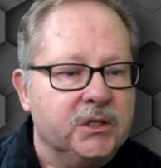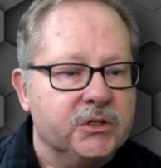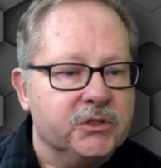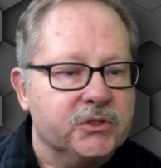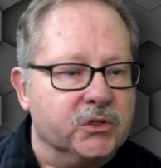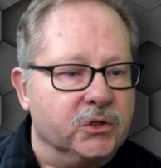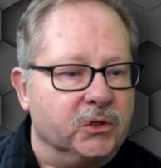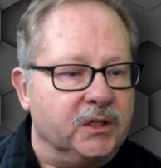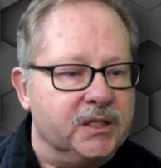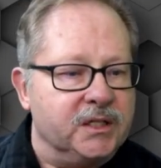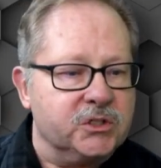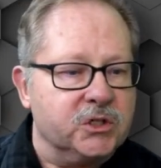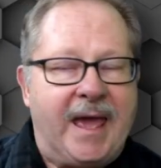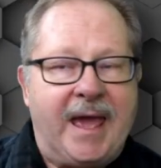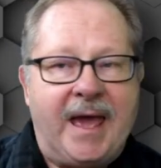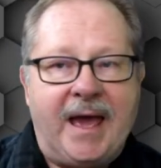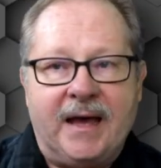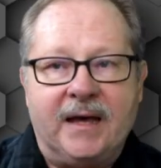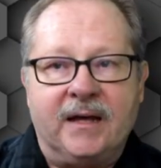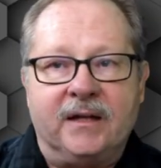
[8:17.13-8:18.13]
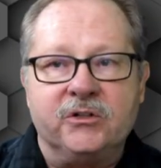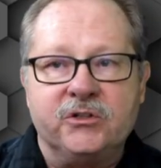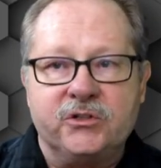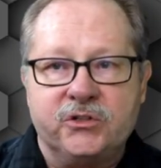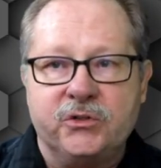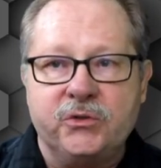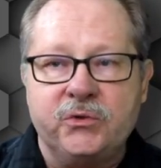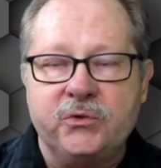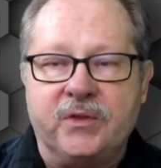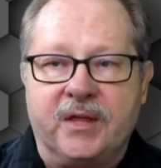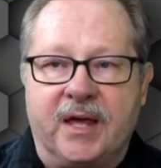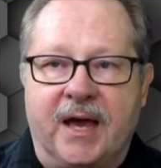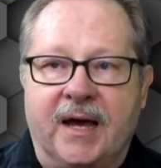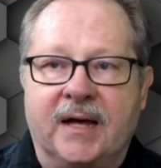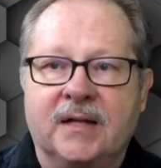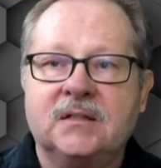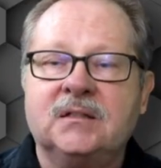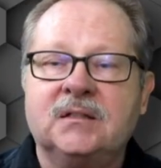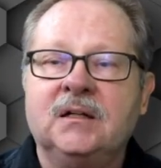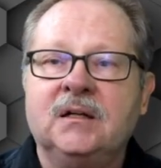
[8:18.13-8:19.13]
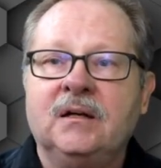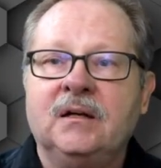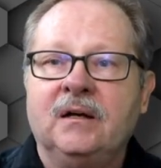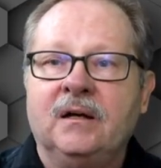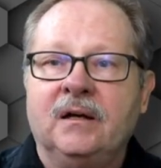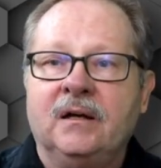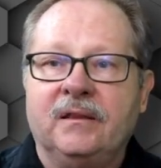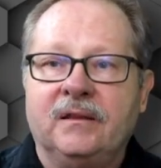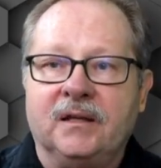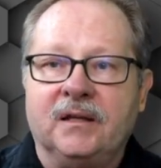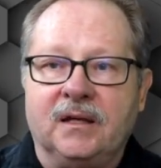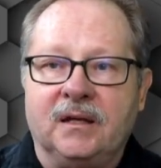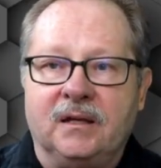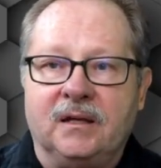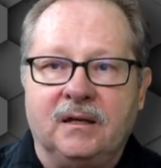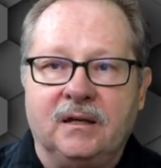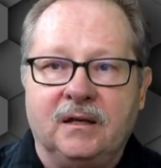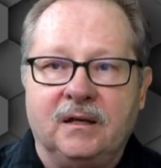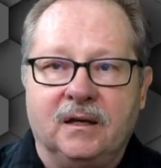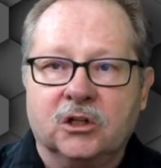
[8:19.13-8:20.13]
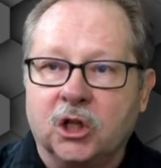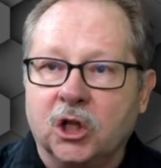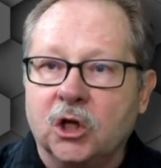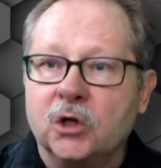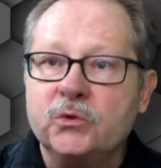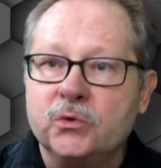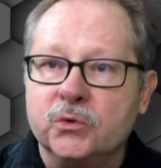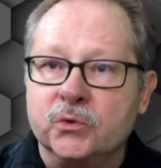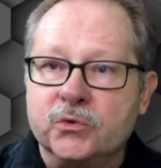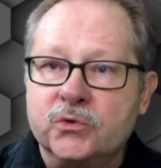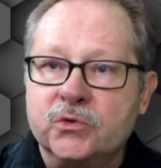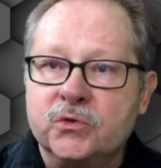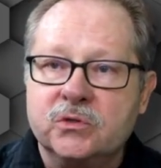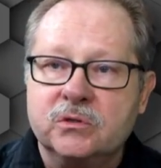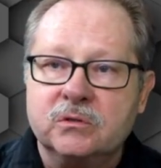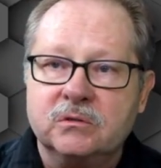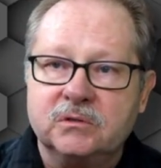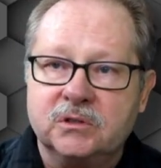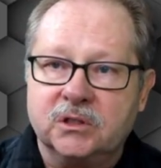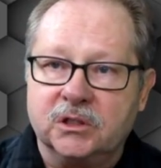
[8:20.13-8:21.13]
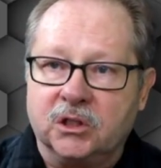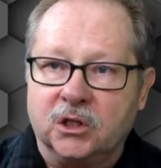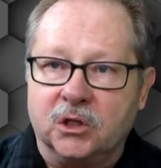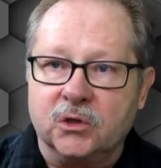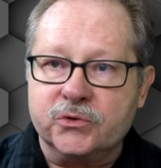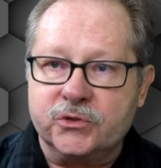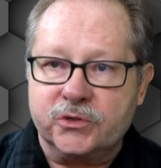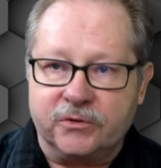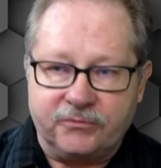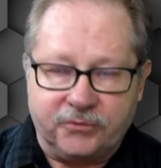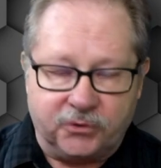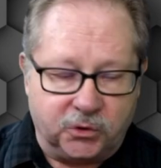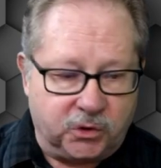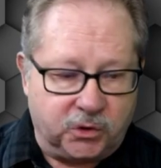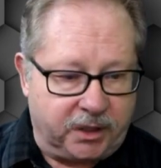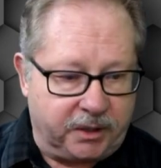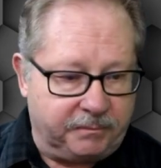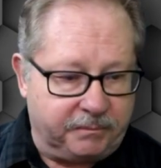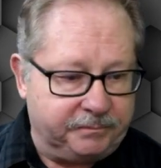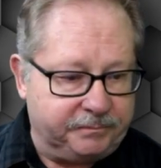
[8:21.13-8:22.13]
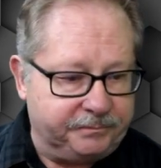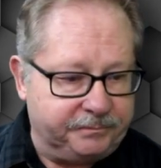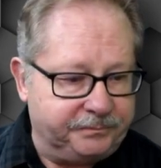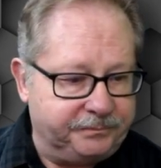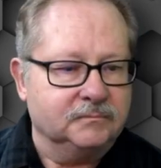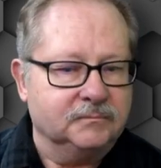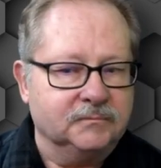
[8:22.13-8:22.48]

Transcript: So let's add to that the close to close the form.